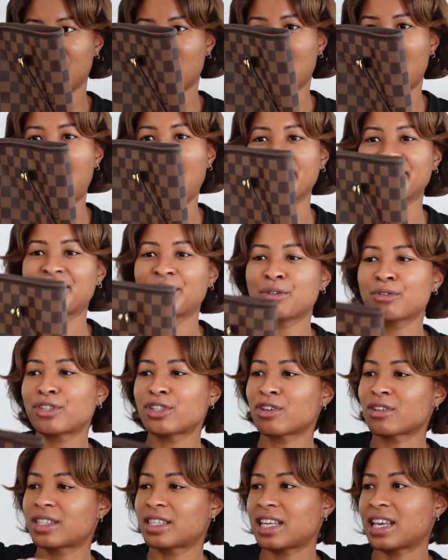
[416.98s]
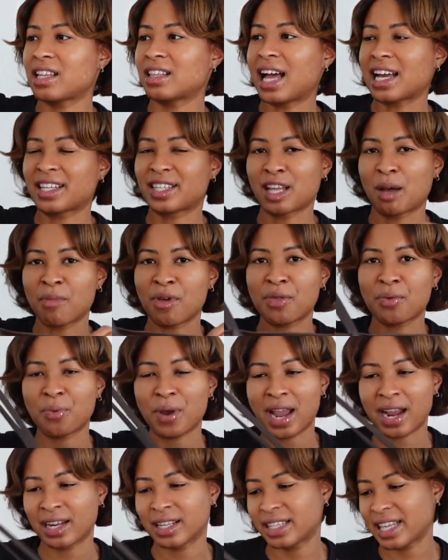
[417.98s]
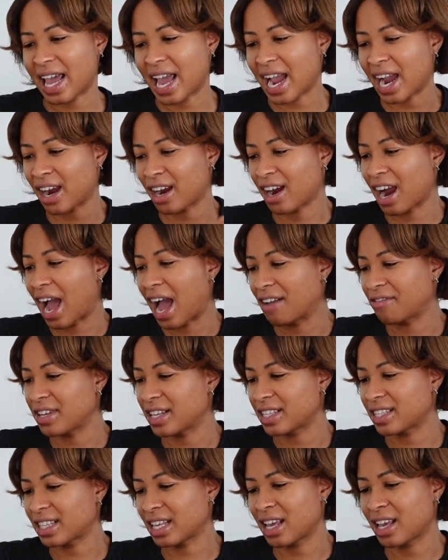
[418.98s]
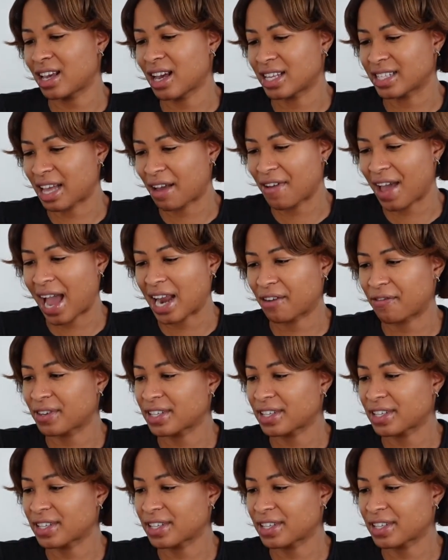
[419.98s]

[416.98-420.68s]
I do still see like some of the wear and tear, obviously, because I've had it for